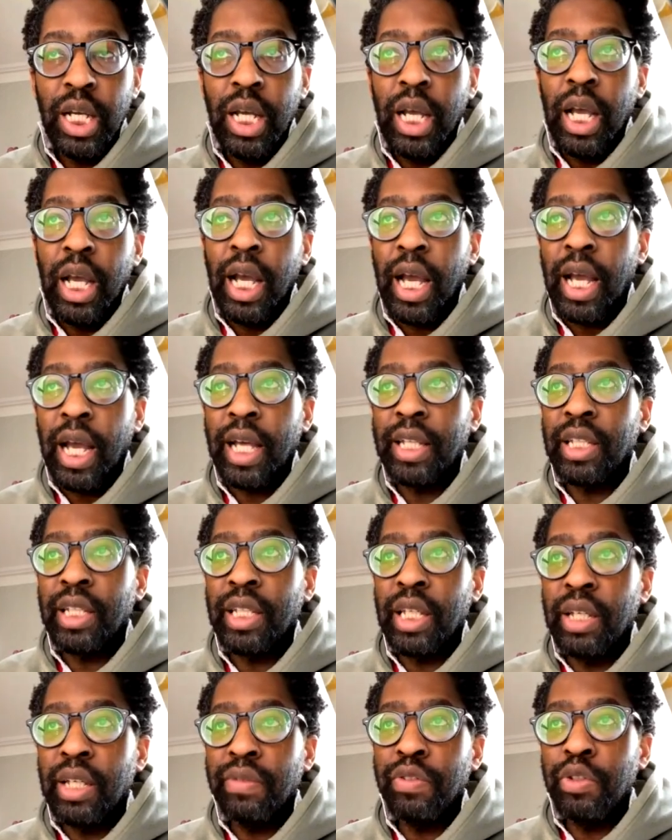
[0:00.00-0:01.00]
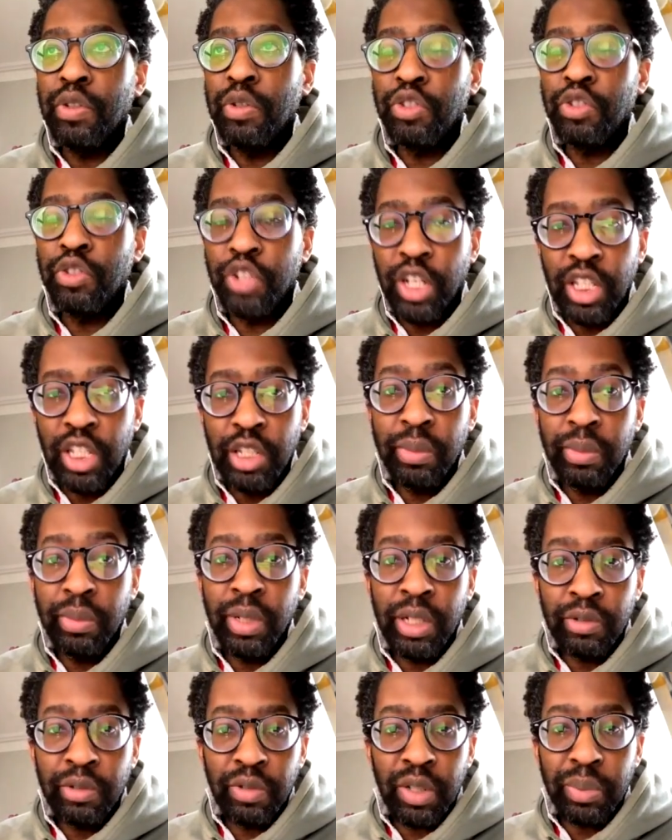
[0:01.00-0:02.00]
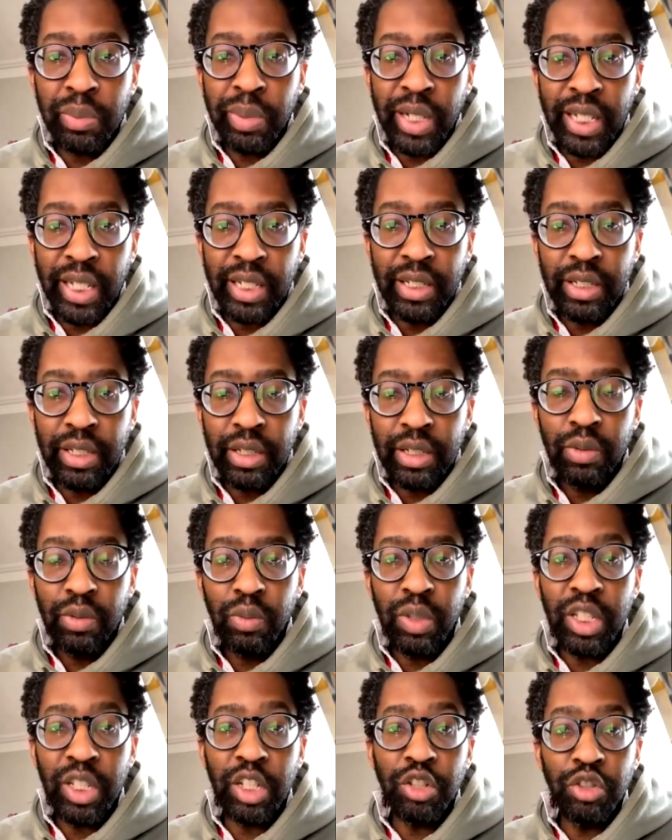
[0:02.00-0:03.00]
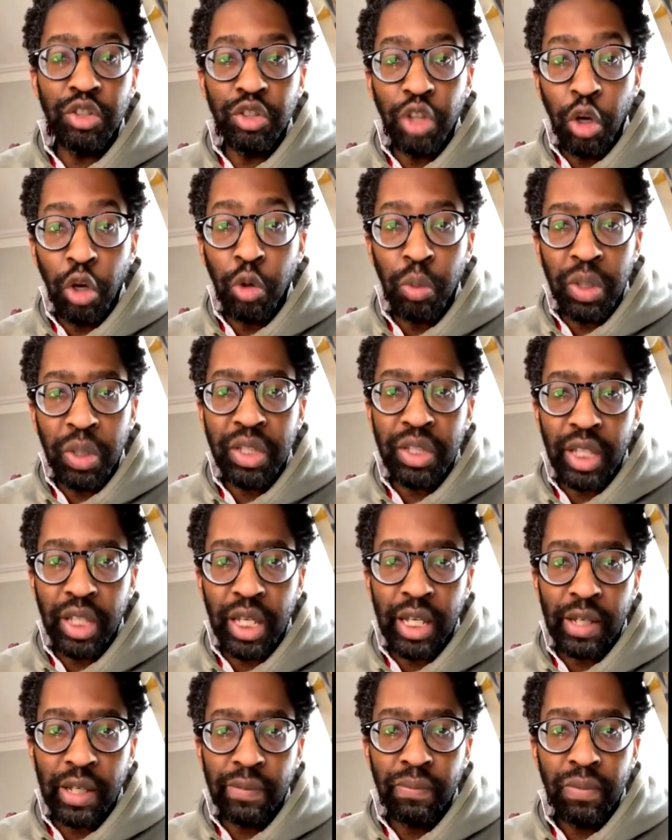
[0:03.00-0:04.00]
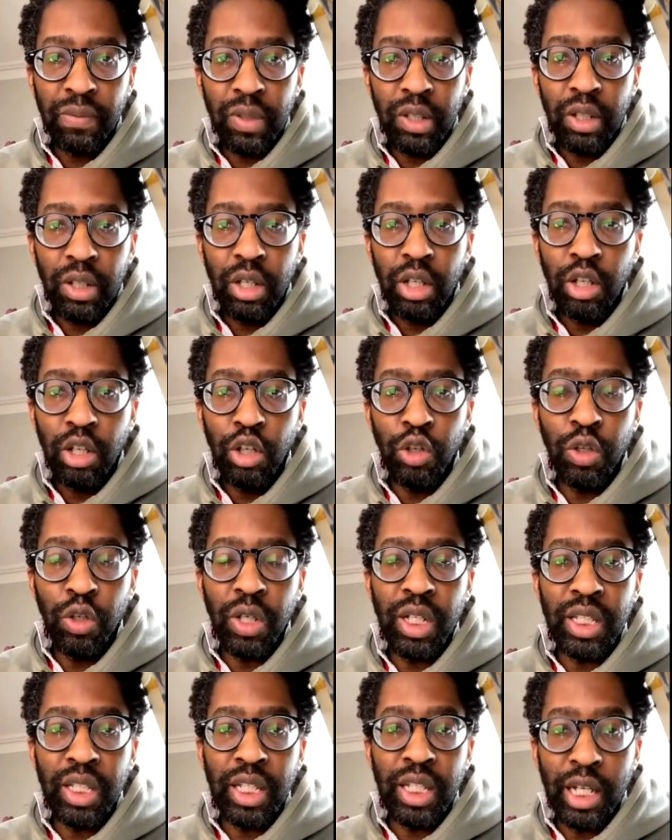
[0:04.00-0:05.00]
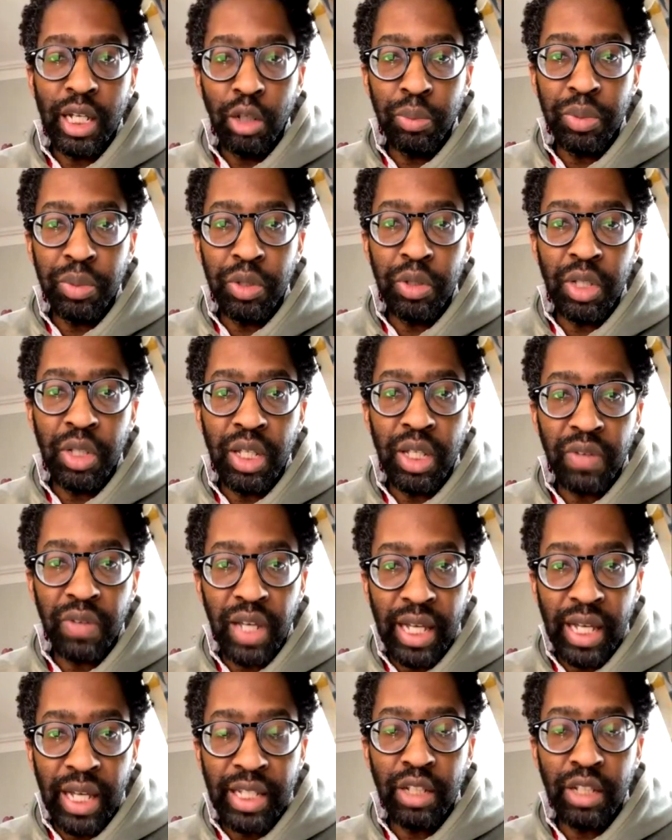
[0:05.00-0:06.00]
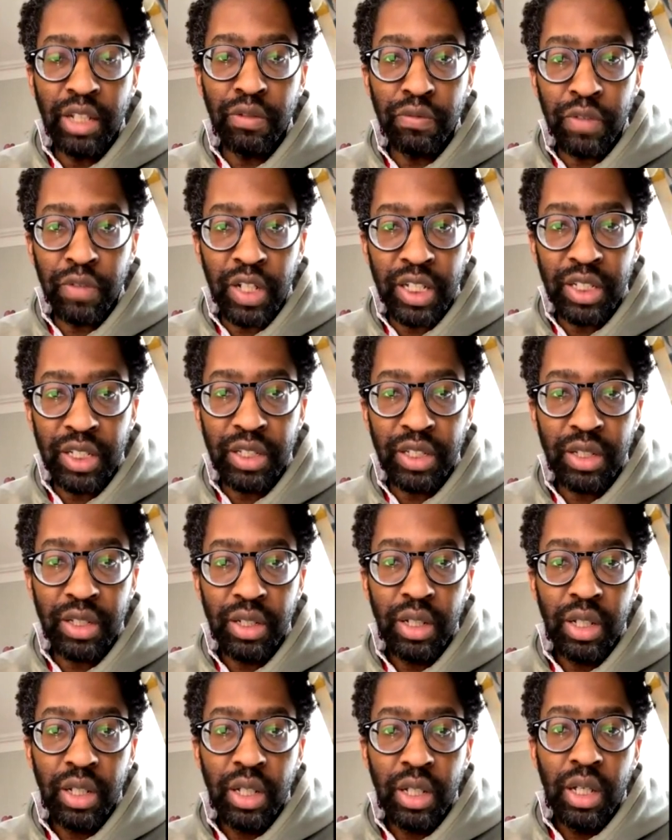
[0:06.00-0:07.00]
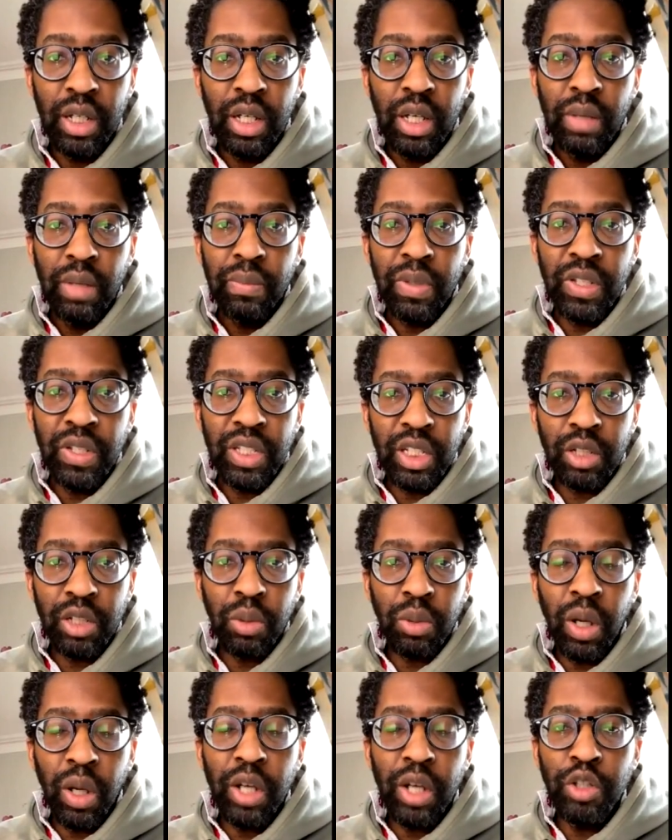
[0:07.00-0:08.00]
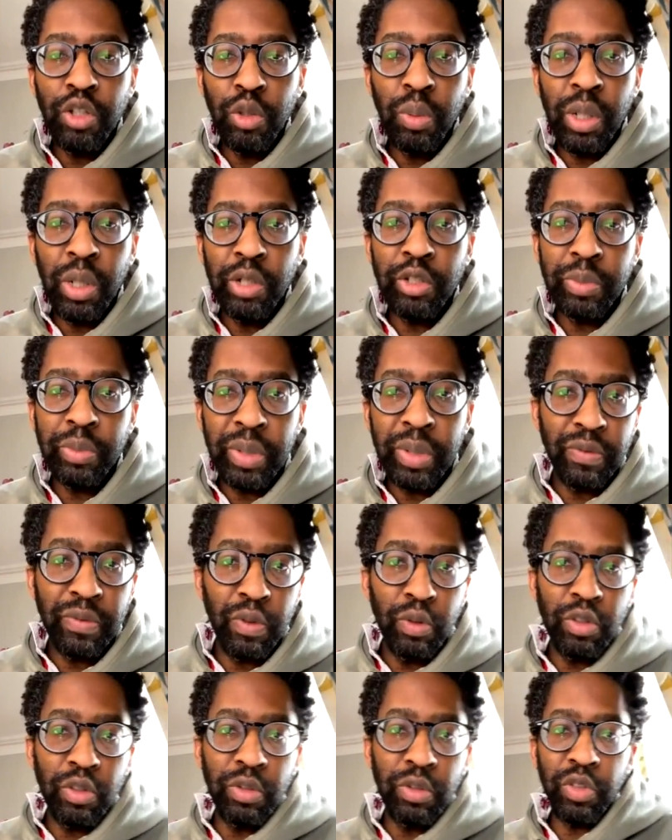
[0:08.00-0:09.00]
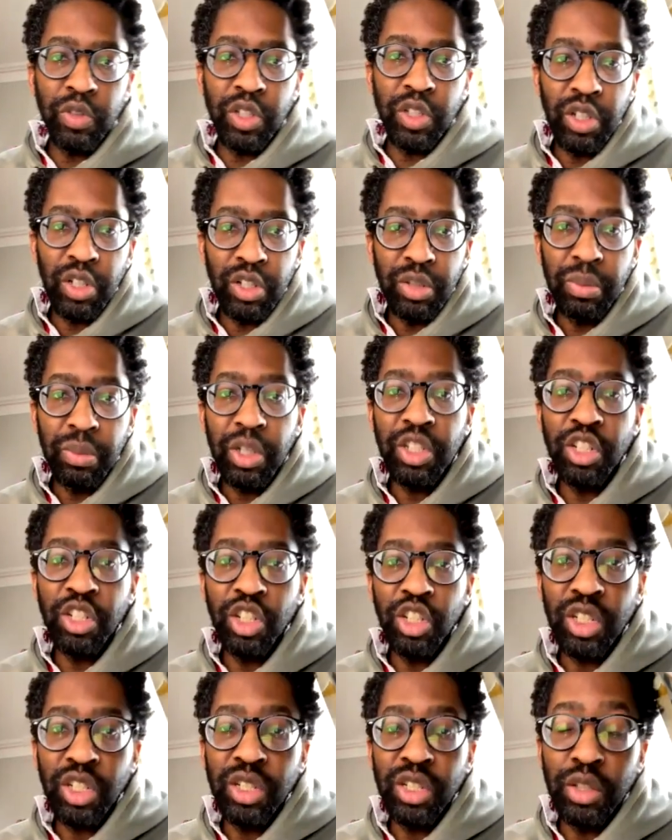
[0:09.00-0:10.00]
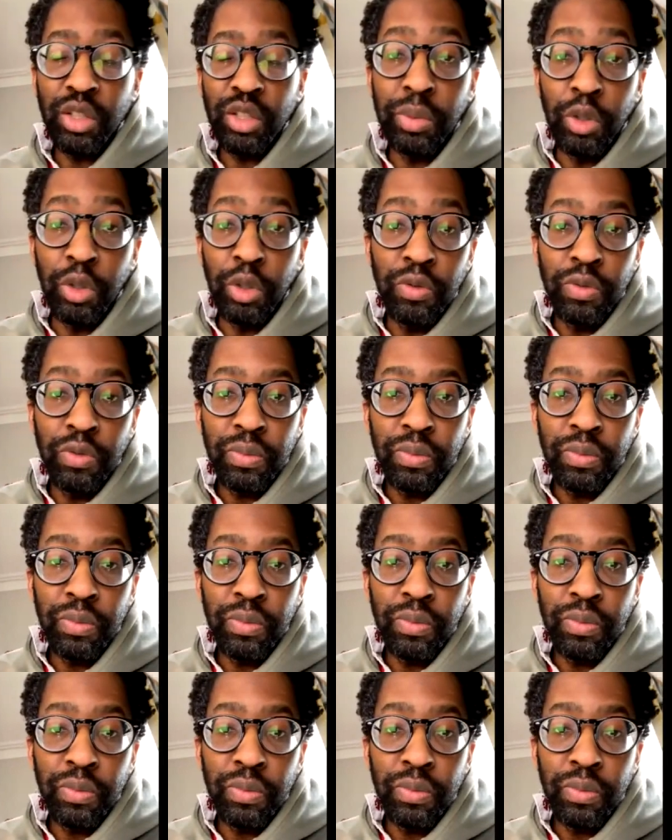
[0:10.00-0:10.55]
And if you genuinely are in a place where there's no one there who can help you give any advice, because it's quite a new world to be involved in research, and my suggestion is to move.